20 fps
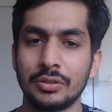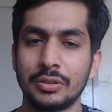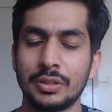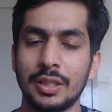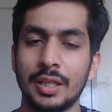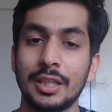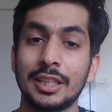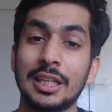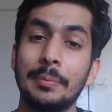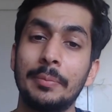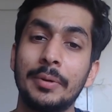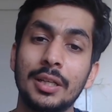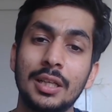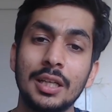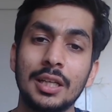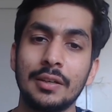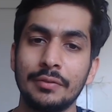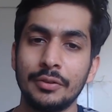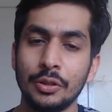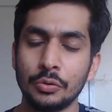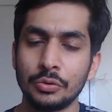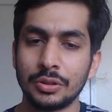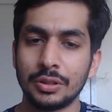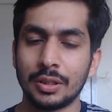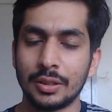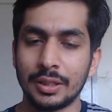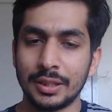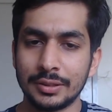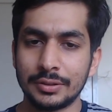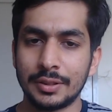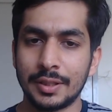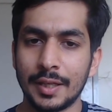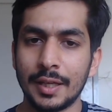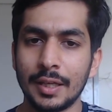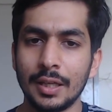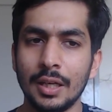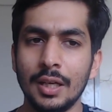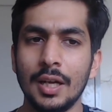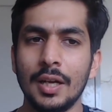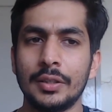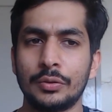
is there, Chemical Reviews is there.